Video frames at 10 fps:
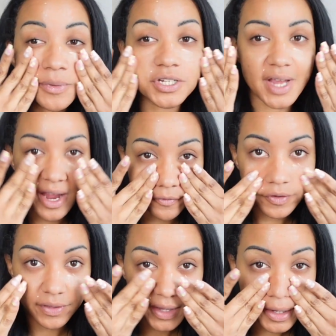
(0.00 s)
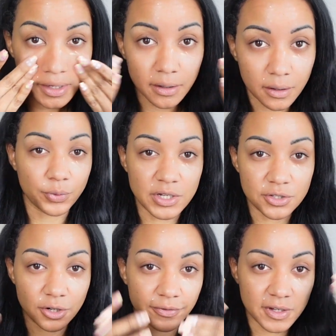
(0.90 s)
much everything
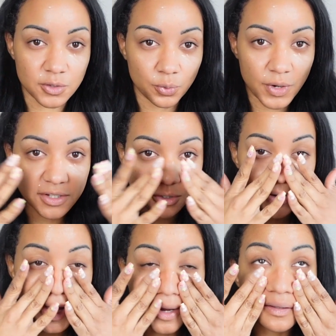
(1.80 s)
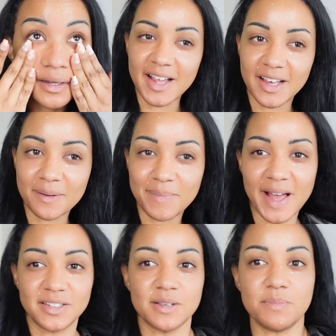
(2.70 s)
resurface, resurrect, and come
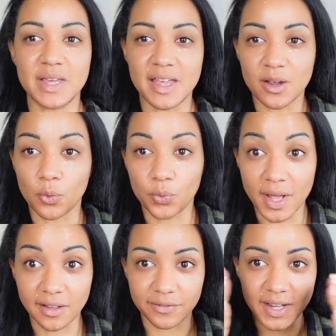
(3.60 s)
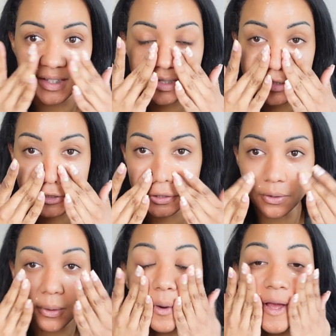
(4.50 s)
back to being relevant.
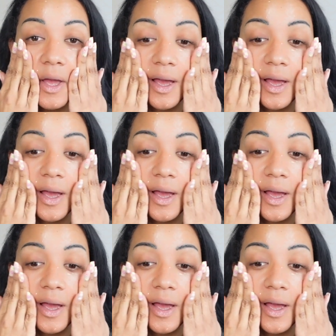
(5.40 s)
So